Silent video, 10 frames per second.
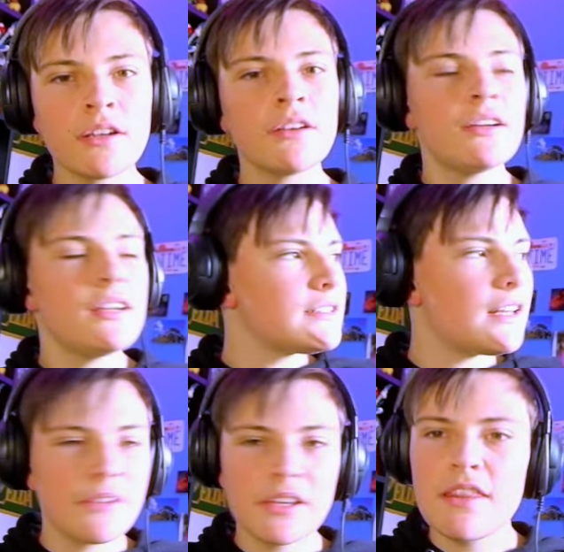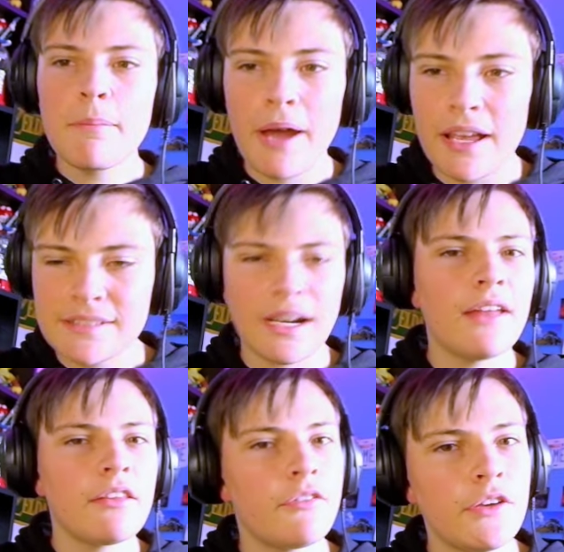is living in the past
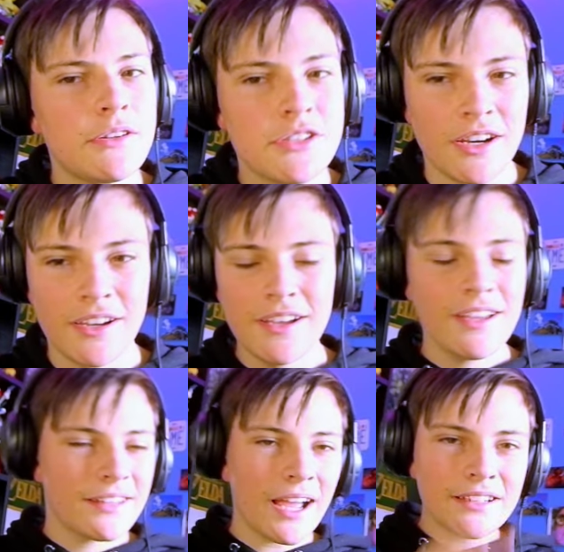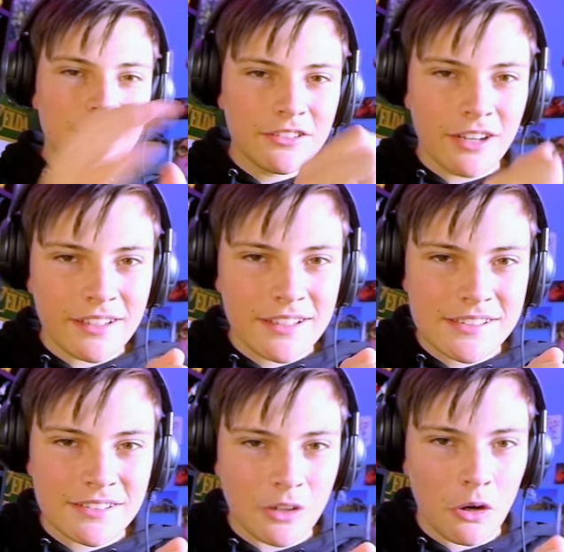and the future. Gangsta Granny
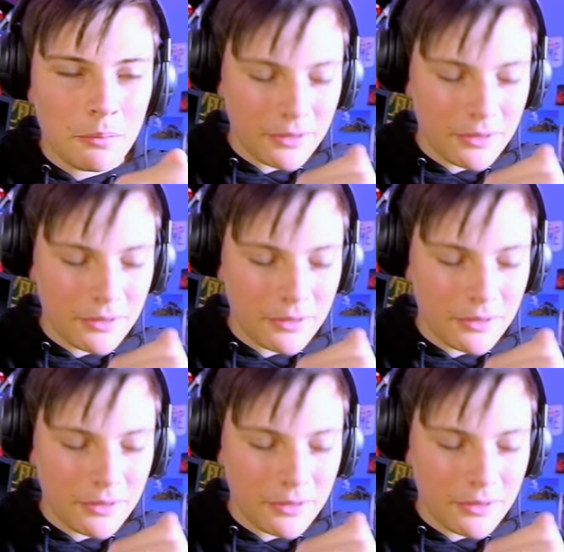isn't open